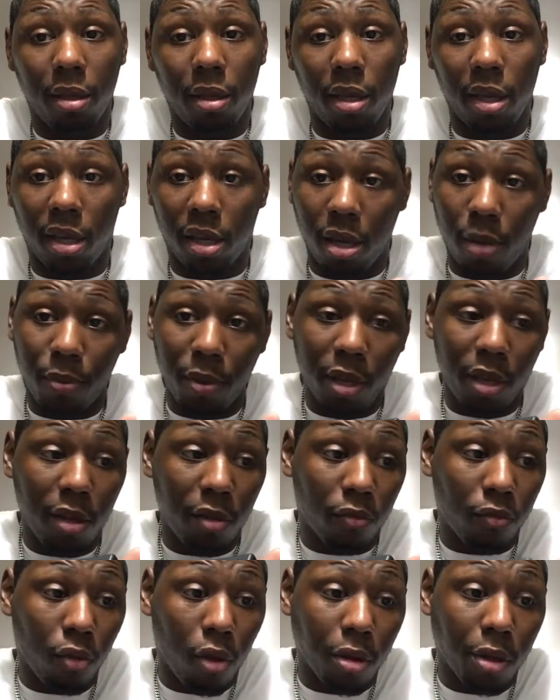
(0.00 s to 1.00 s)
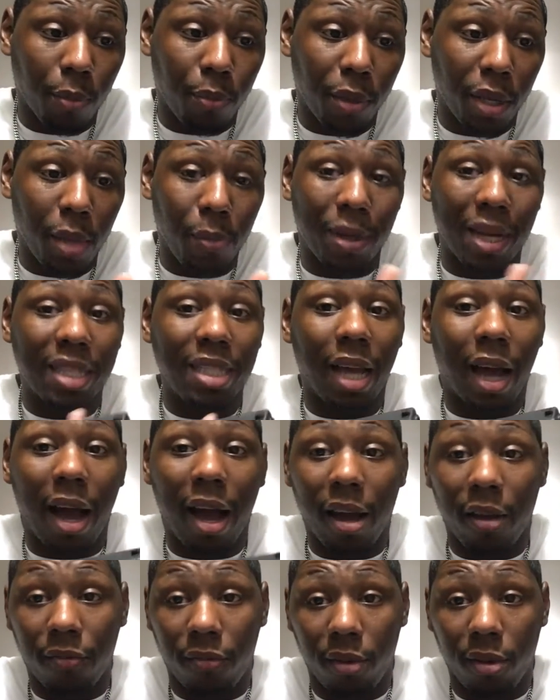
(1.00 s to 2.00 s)
It could be the wrong opinion, but that's how
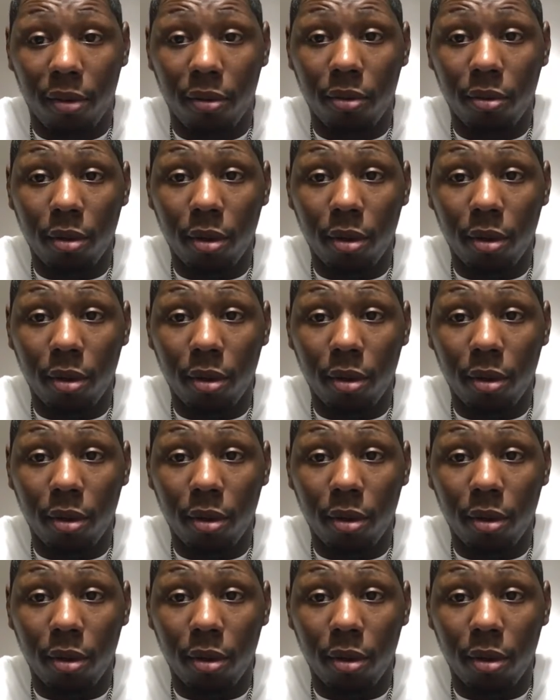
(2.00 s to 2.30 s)
I feel.